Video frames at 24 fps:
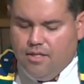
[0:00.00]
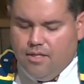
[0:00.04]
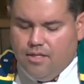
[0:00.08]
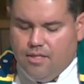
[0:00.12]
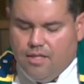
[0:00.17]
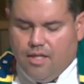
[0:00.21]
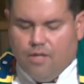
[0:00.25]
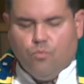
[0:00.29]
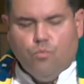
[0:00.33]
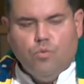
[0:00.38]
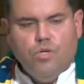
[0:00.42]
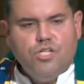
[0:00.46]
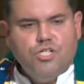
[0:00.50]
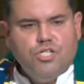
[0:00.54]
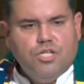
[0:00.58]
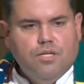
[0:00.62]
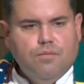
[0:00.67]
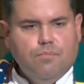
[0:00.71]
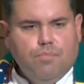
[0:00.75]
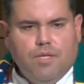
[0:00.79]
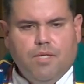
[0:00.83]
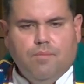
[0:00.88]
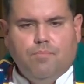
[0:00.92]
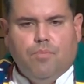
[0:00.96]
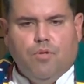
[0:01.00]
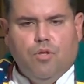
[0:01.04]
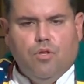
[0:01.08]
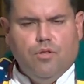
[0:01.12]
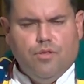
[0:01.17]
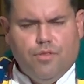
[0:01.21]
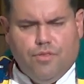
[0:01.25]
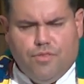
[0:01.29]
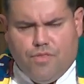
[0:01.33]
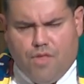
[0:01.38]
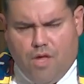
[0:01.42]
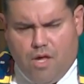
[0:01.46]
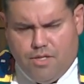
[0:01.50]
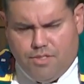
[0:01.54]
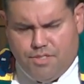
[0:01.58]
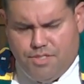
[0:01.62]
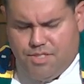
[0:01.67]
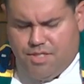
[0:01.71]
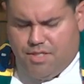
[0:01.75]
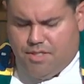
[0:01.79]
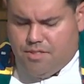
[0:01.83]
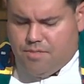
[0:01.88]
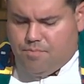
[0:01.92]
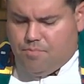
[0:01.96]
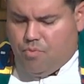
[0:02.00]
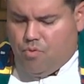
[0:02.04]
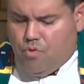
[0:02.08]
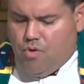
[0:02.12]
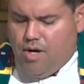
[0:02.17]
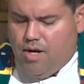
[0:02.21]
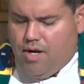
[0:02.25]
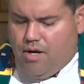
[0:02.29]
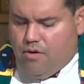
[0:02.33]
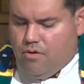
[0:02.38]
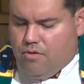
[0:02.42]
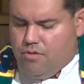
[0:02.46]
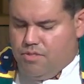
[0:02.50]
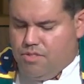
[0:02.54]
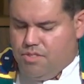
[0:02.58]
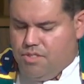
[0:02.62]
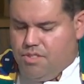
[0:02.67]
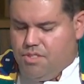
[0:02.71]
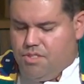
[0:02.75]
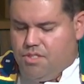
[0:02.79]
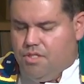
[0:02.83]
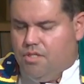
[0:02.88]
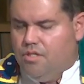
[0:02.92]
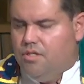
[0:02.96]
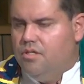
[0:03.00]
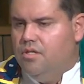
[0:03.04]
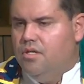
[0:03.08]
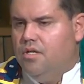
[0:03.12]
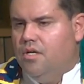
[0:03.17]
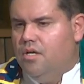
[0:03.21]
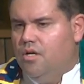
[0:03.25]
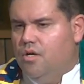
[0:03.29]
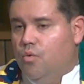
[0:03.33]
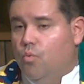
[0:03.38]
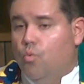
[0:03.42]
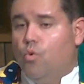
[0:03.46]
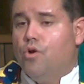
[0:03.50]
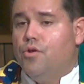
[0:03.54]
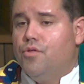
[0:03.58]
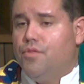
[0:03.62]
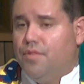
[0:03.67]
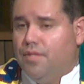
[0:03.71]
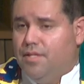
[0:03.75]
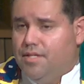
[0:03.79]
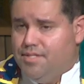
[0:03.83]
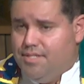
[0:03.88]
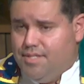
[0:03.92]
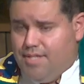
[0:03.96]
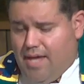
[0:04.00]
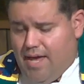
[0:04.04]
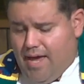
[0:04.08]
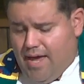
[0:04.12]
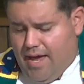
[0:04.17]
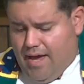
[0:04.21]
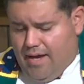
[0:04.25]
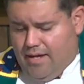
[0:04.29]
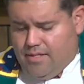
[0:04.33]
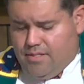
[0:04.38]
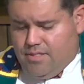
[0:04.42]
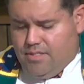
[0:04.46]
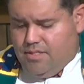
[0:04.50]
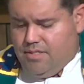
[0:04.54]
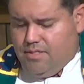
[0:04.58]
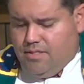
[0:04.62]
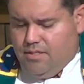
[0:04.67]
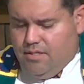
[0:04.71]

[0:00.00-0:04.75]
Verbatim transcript: that wishing people thoughts and prayers is a worthless act.